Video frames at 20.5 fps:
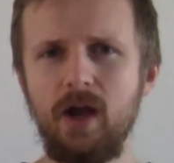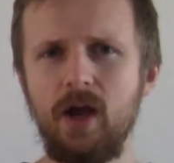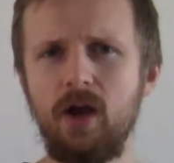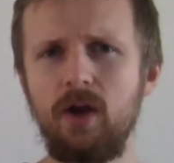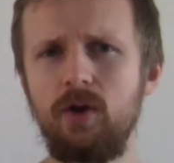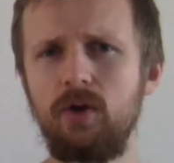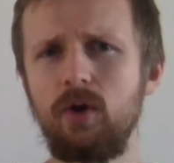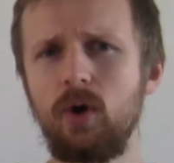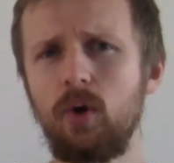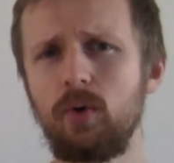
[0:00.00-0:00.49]

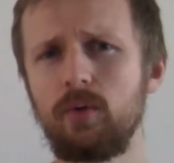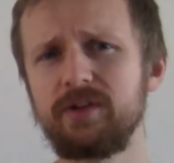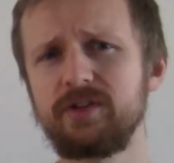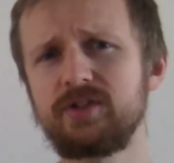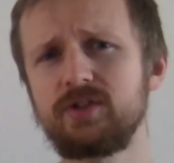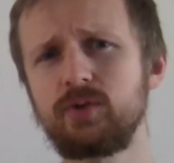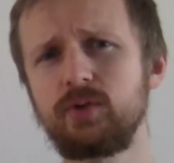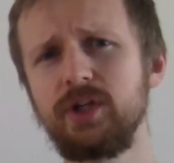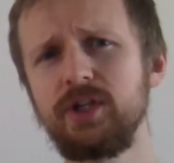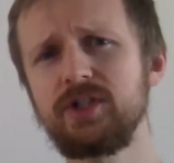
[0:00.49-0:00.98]
No, the
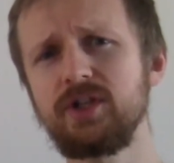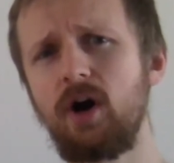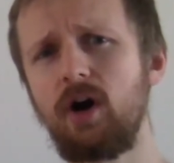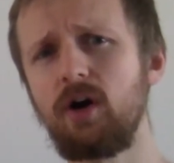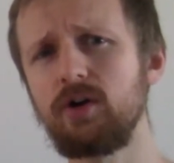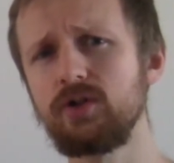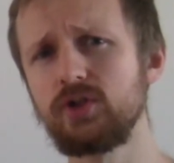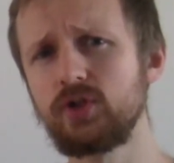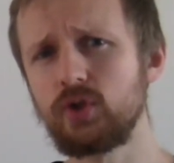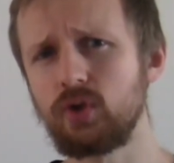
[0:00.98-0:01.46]
streets
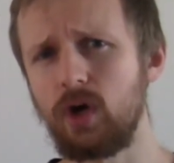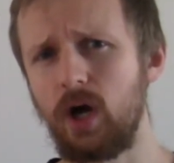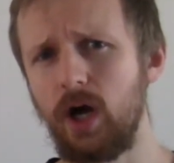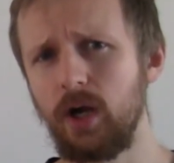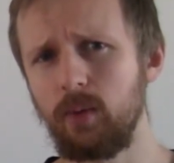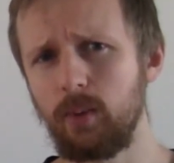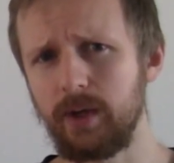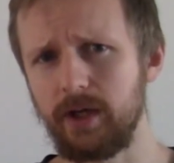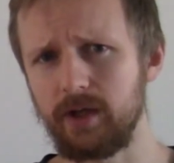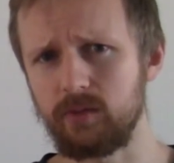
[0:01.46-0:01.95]
aren't
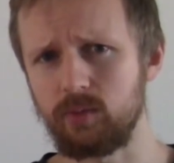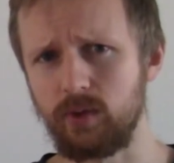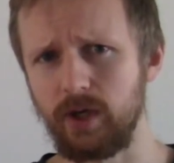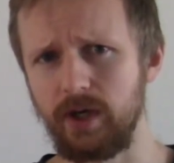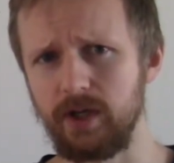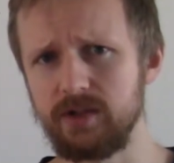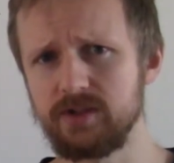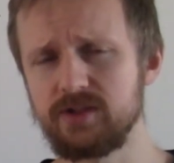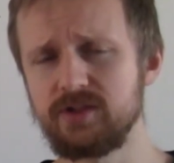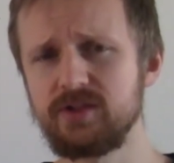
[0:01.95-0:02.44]
dry when it
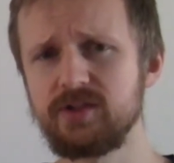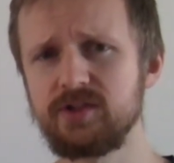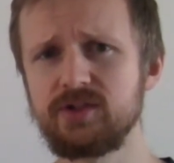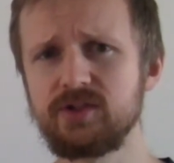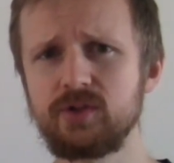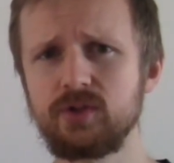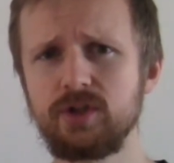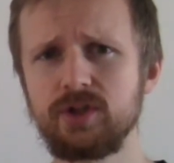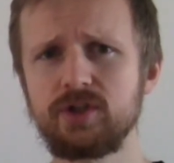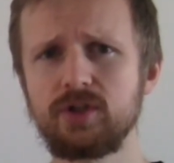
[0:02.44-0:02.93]
rains. The
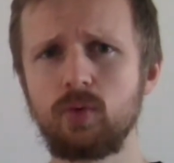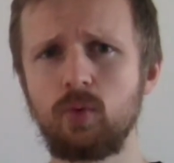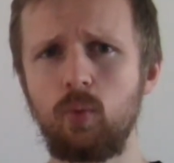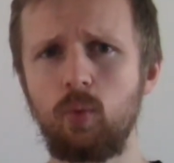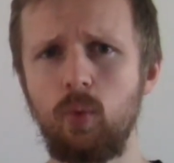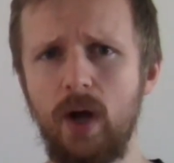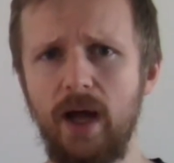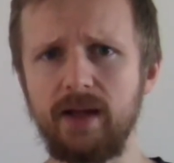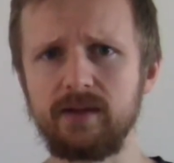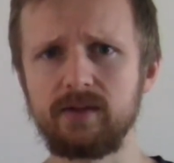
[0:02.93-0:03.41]
streets are
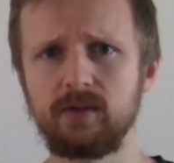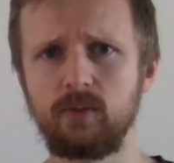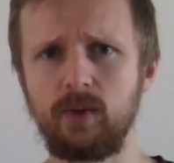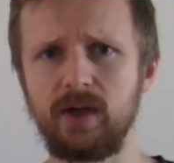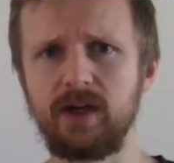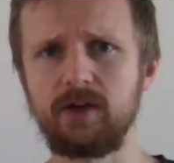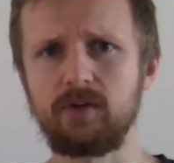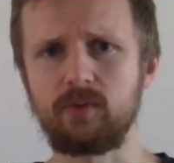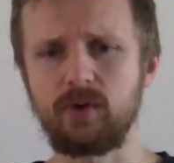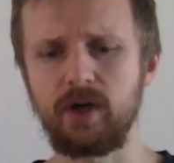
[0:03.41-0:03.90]
wet
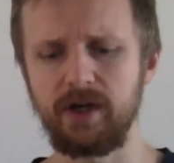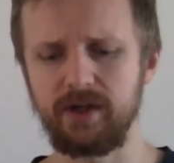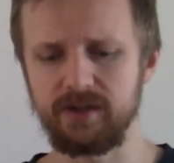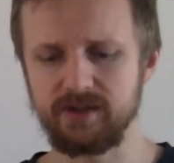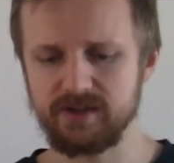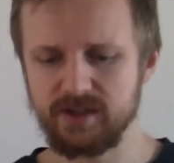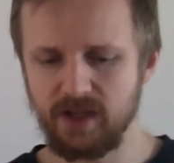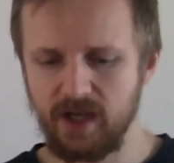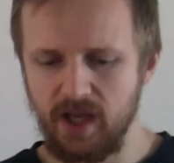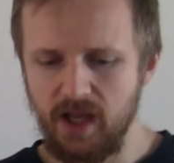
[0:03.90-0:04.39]
when it
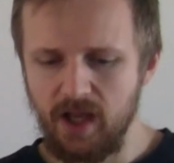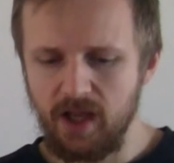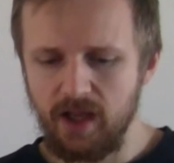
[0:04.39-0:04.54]
rains.